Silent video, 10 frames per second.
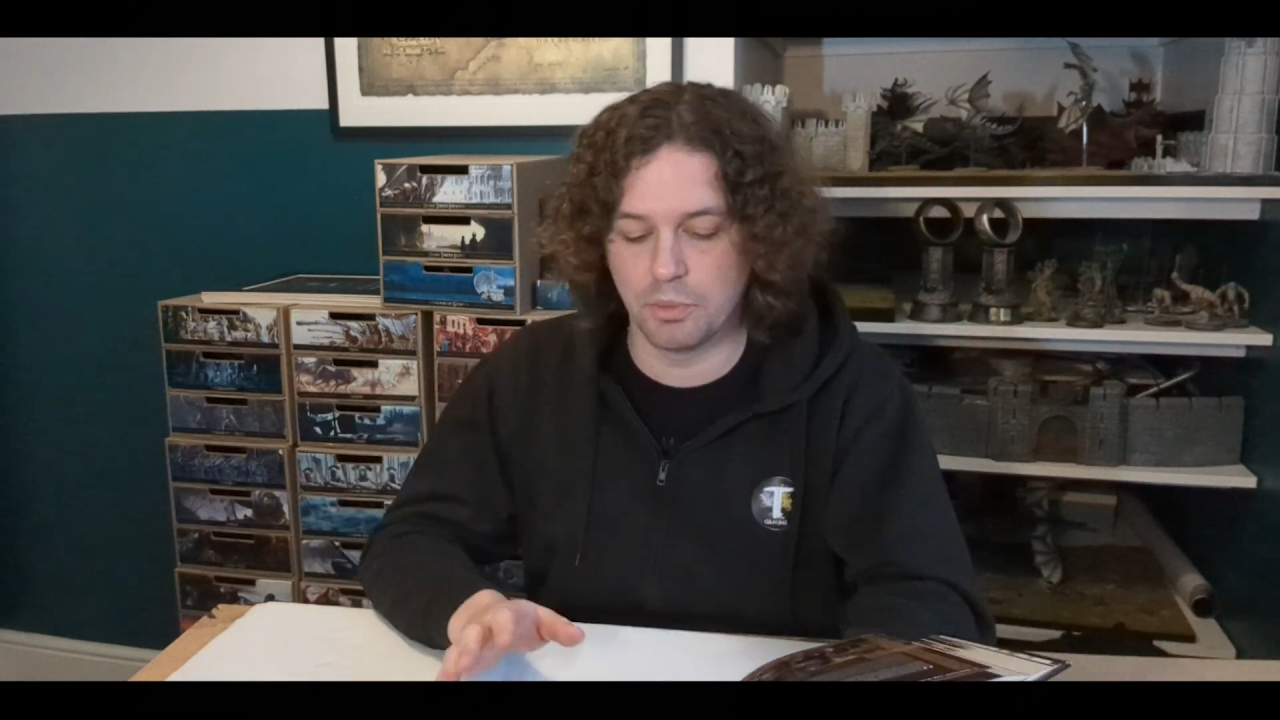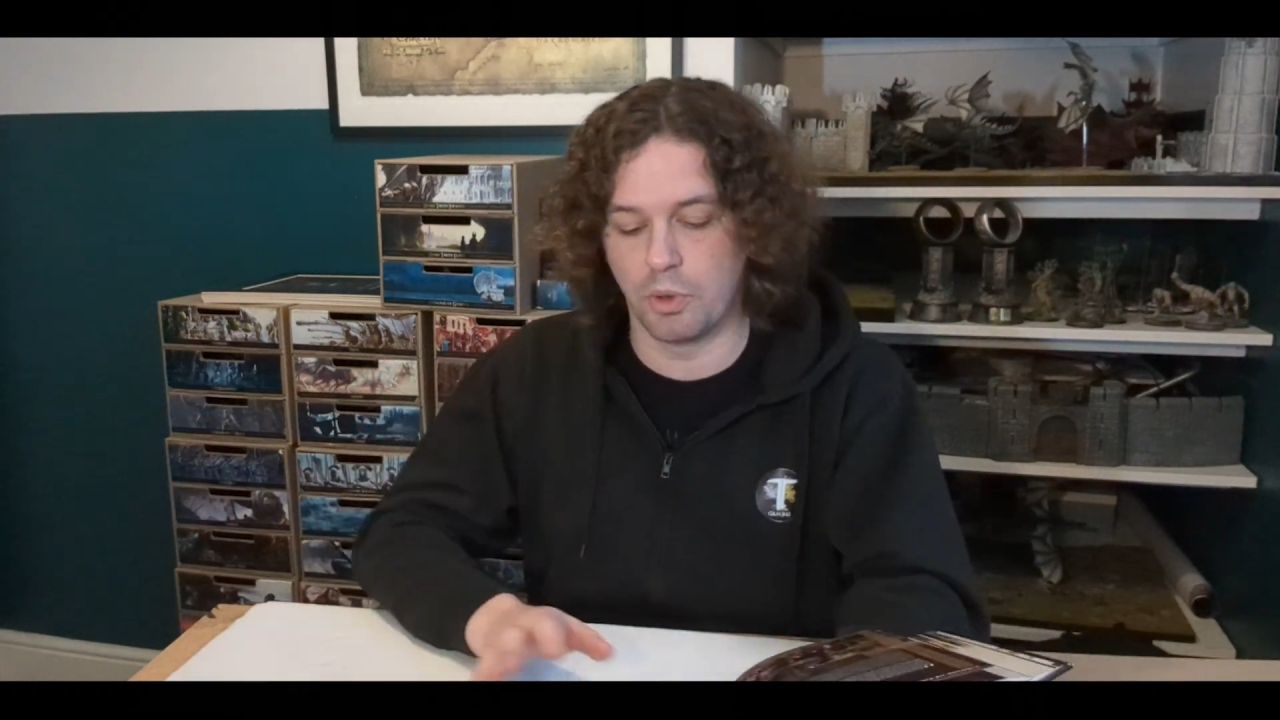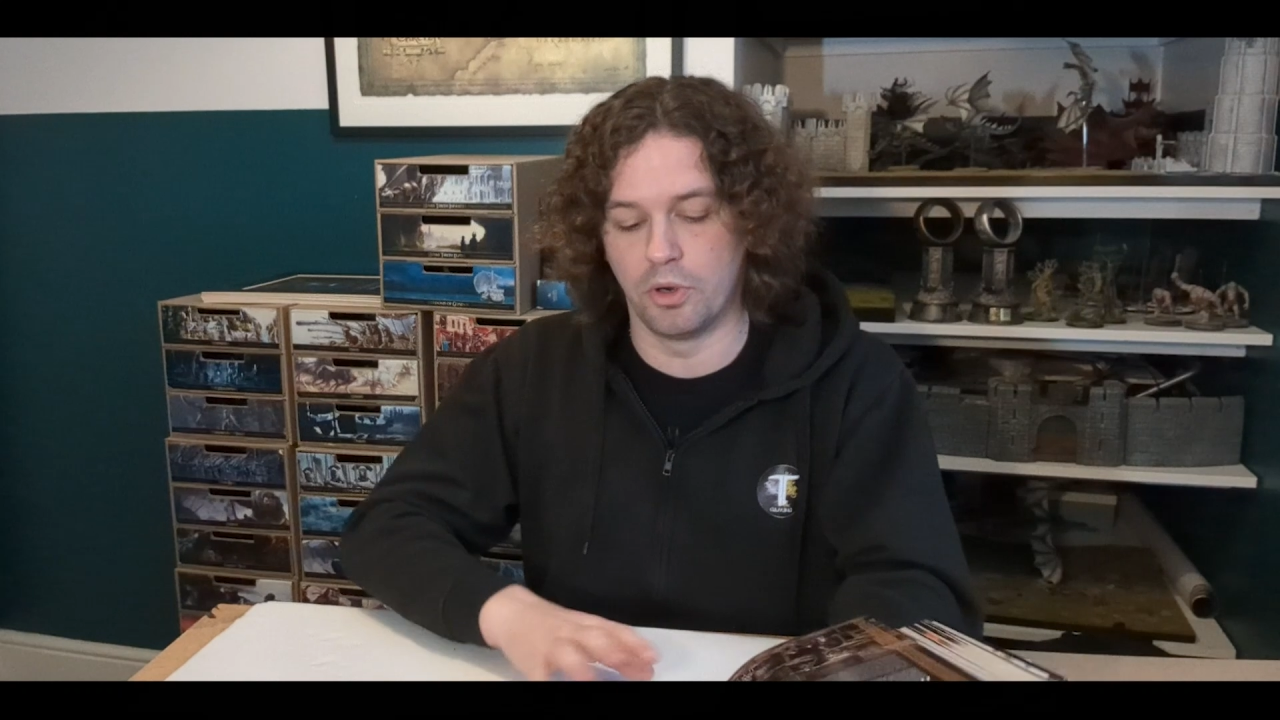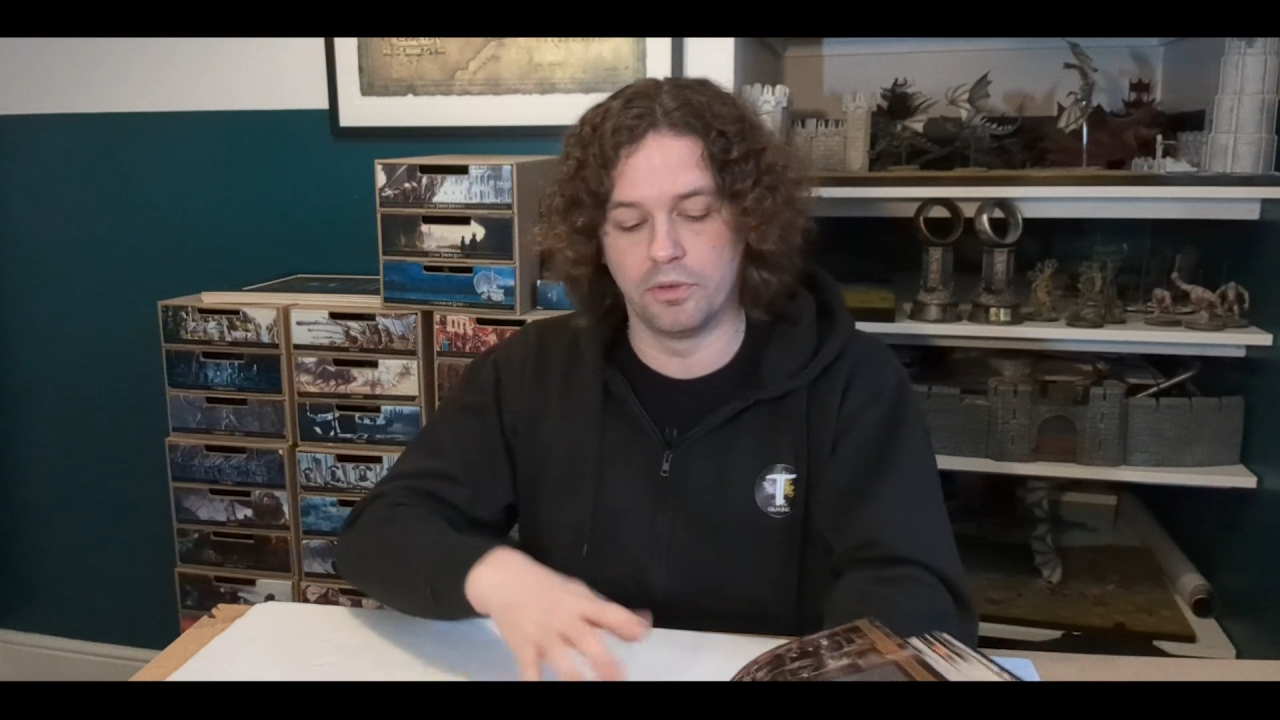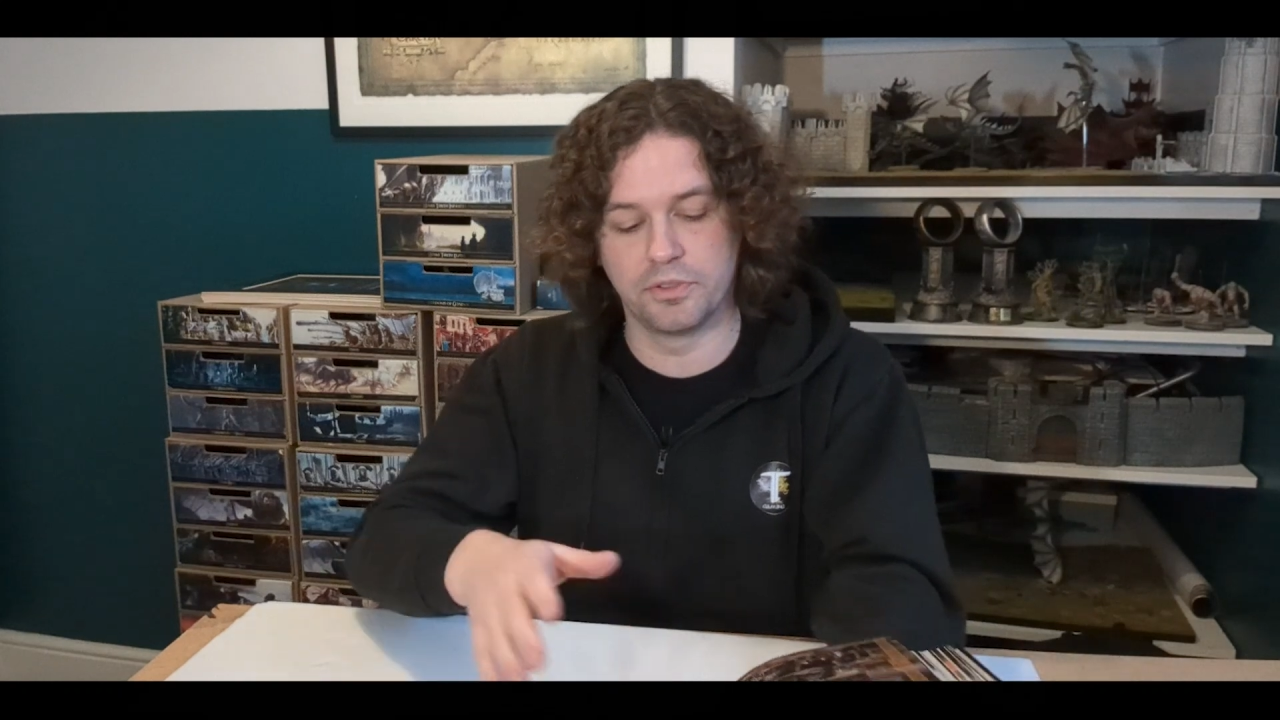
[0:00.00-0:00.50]

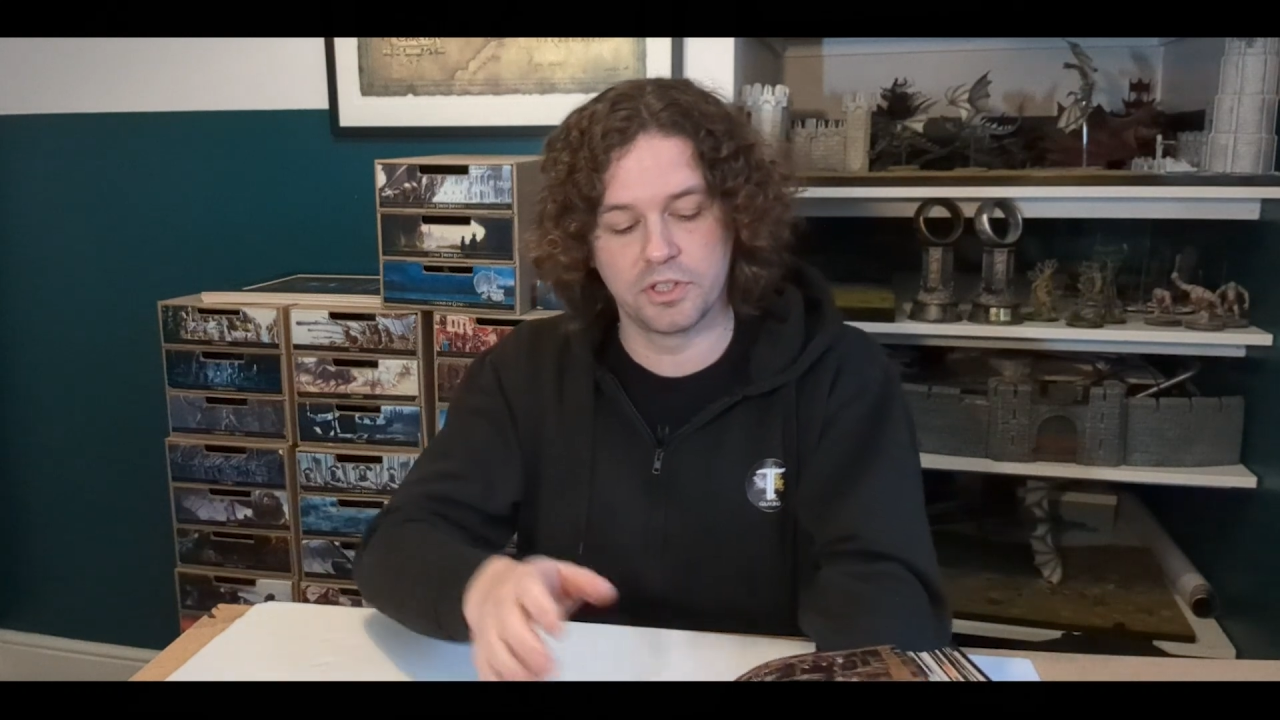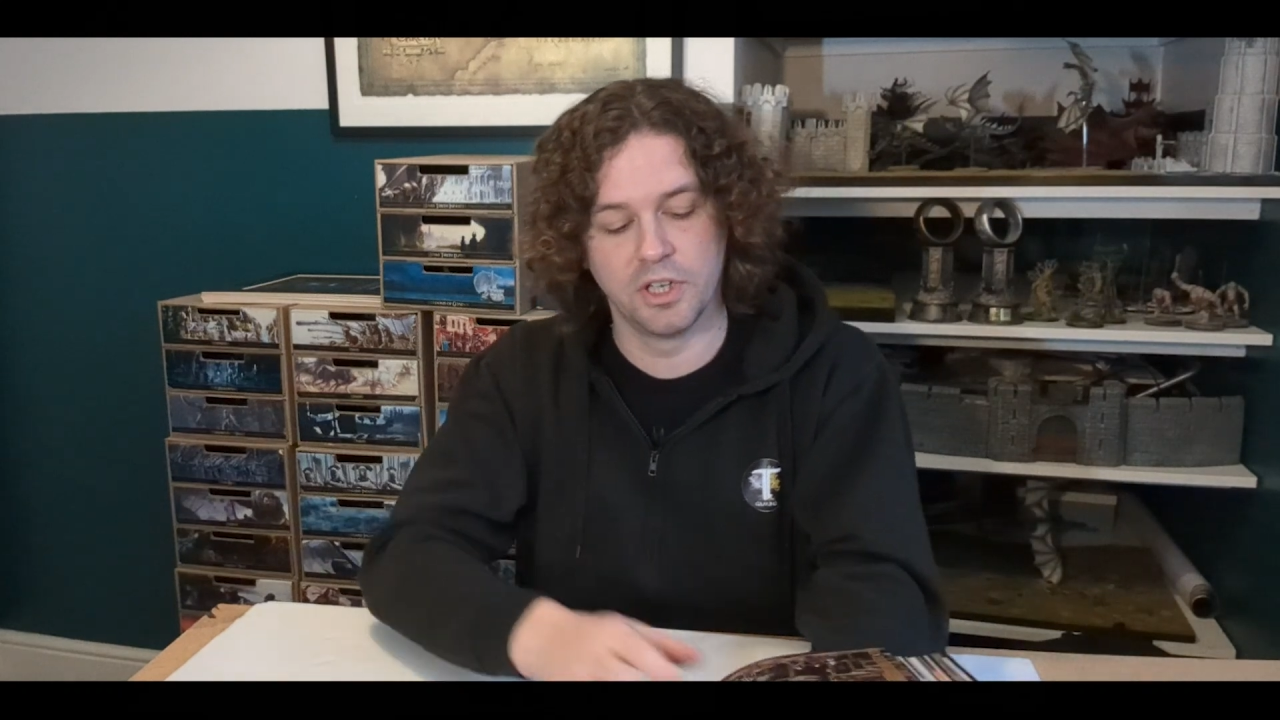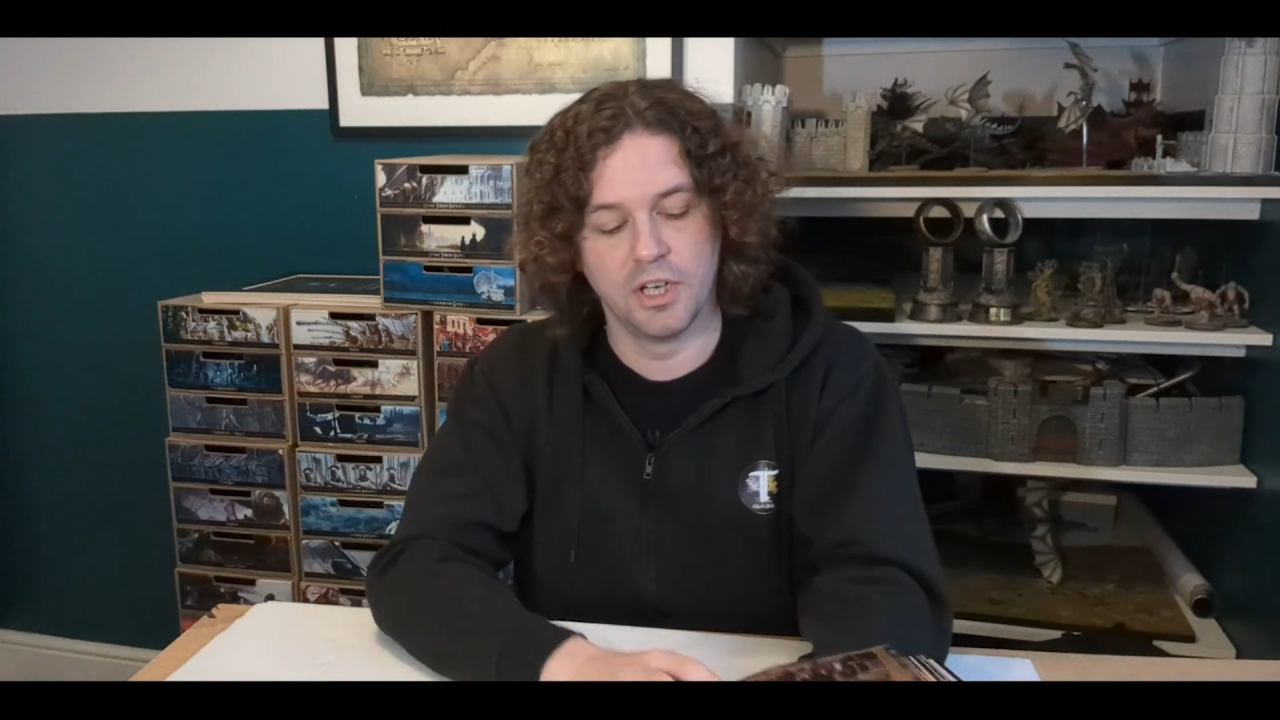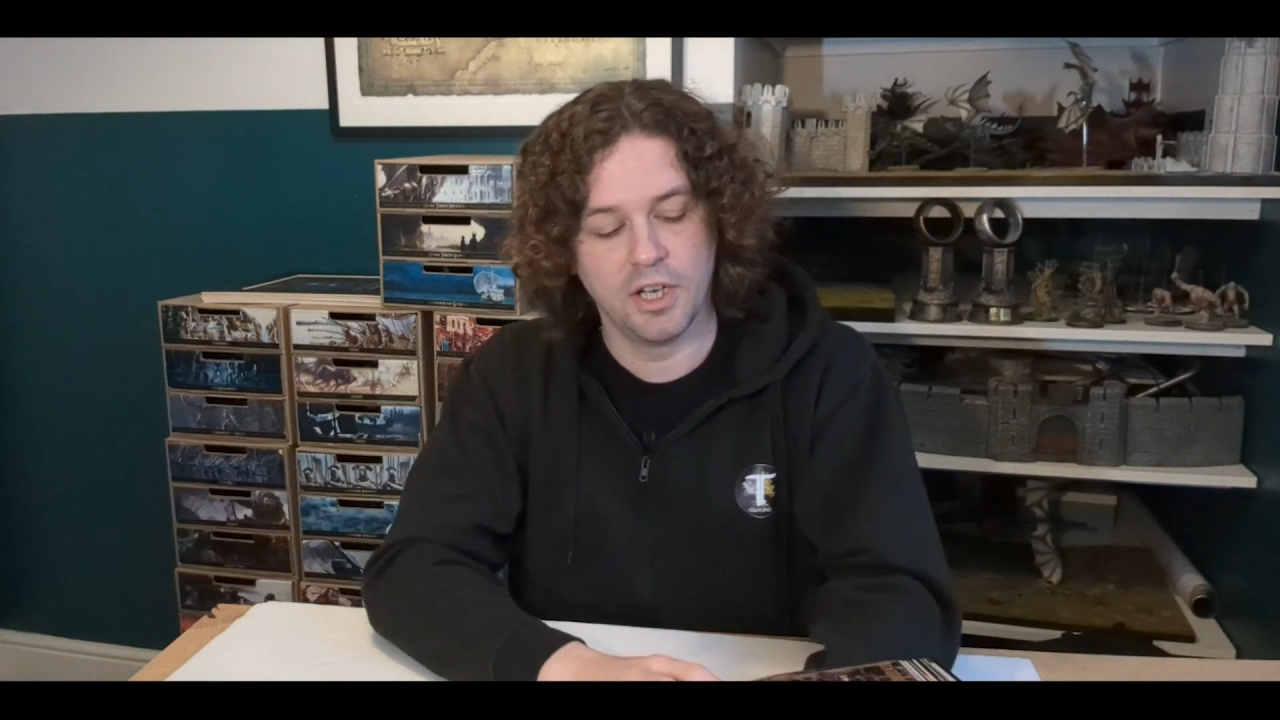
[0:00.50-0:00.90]
dwarves.